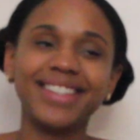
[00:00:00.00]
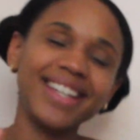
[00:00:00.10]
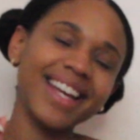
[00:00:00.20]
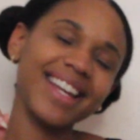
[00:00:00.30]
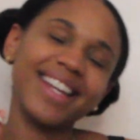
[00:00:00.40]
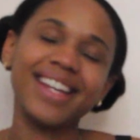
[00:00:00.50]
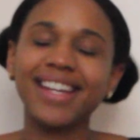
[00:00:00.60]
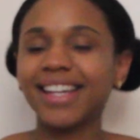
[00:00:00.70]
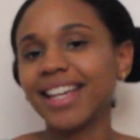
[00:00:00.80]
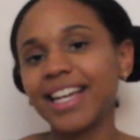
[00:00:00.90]

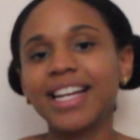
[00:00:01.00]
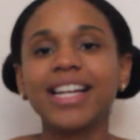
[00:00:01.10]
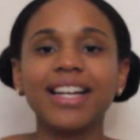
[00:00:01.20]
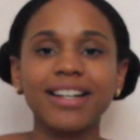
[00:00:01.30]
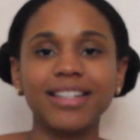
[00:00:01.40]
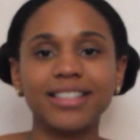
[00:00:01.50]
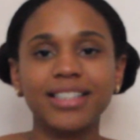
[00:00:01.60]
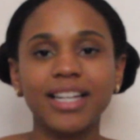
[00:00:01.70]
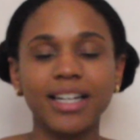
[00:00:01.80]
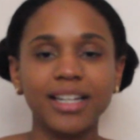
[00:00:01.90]
Yay!
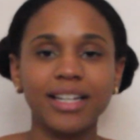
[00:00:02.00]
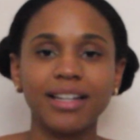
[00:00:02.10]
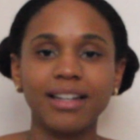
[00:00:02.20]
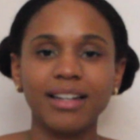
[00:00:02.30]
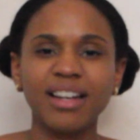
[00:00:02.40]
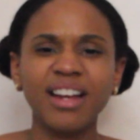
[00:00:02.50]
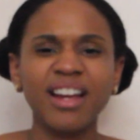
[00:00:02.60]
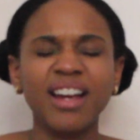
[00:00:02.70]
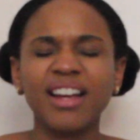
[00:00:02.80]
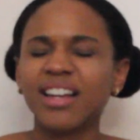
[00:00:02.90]
Because
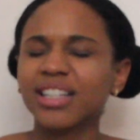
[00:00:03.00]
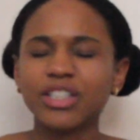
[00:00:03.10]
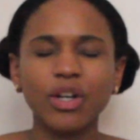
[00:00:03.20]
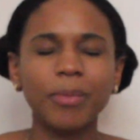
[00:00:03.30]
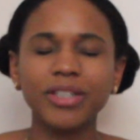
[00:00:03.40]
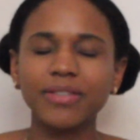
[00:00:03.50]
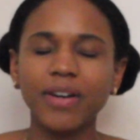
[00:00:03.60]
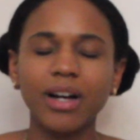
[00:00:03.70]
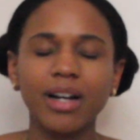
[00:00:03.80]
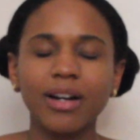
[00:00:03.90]
it's so much
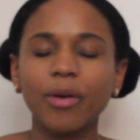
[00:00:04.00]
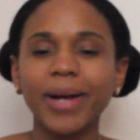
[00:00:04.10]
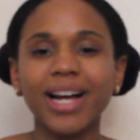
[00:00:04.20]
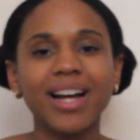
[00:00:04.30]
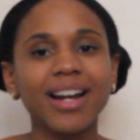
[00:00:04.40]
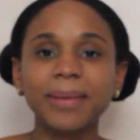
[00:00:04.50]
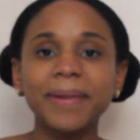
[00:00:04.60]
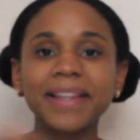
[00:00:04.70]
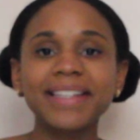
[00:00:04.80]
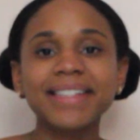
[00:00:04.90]
fun. Oh my god. Some
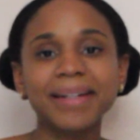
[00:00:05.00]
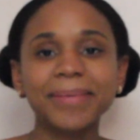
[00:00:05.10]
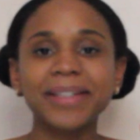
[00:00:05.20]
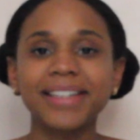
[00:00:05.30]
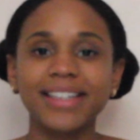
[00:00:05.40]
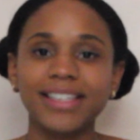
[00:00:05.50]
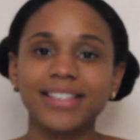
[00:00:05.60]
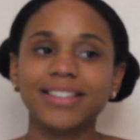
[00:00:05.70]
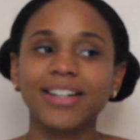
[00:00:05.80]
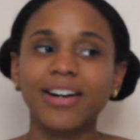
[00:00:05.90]
of the things that I'm gonna
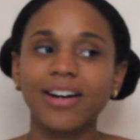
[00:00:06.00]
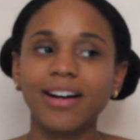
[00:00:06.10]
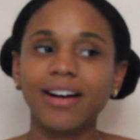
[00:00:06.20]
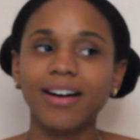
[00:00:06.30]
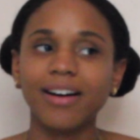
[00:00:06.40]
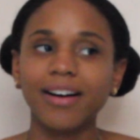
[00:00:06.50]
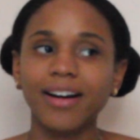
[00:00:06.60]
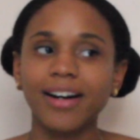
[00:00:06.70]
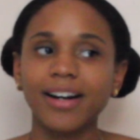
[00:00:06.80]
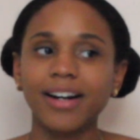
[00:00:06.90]
list
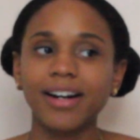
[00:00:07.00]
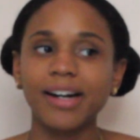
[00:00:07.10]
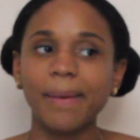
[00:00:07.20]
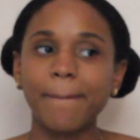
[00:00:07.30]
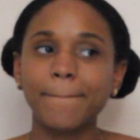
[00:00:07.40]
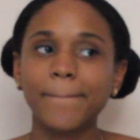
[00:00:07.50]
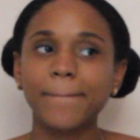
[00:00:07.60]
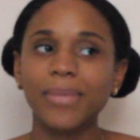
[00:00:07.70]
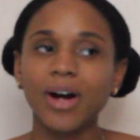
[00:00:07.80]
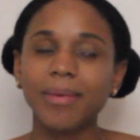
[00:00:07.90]
are
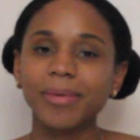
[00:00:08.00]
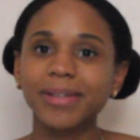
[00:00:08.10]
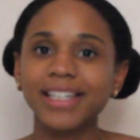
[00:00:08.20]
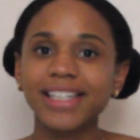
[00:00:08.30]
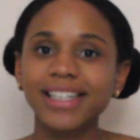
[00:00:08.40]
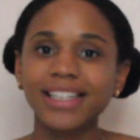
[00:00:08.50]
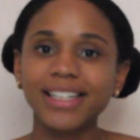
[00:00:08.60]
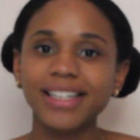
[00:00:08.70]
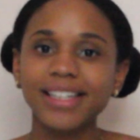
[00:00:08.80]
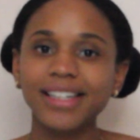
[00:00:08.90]

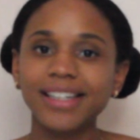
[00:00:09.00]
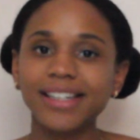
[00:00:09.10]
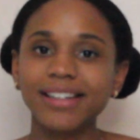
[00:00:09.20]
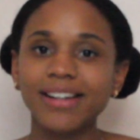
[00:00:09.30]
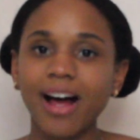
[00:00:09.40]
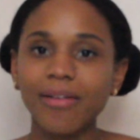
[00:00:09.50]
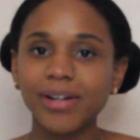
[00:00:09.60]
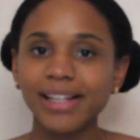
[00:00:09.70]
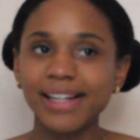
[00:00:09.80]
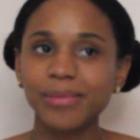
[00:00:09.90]
probably not
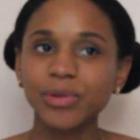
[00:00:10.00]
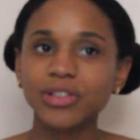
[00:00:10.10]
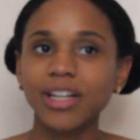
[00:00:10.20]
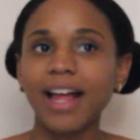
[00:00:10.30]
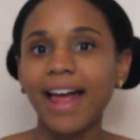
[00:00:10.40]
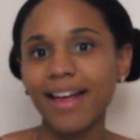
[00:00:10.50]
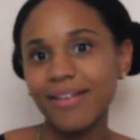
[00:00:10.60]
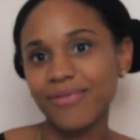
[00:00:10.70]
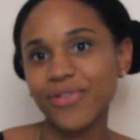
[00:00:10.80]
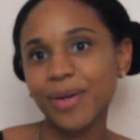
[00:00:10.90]
relatable to
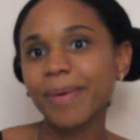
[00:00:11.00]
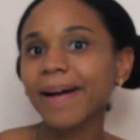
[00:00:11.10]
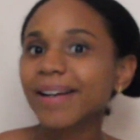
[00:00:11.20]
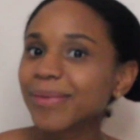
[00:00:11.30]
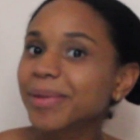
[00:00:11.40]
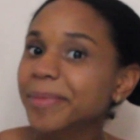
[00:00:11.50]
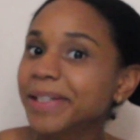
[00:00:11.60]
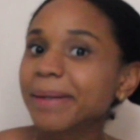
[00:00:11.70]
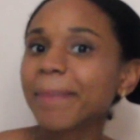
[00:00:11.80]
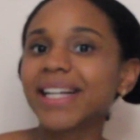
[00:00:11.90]
every pregnant
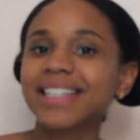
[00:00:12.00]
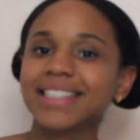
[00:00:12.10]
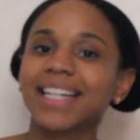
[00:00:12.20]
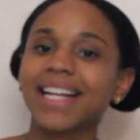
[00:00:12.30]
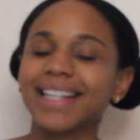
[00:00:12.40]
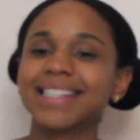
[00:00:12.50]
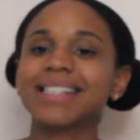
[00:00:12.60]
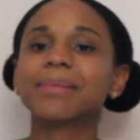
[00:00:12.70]
woman, because again, this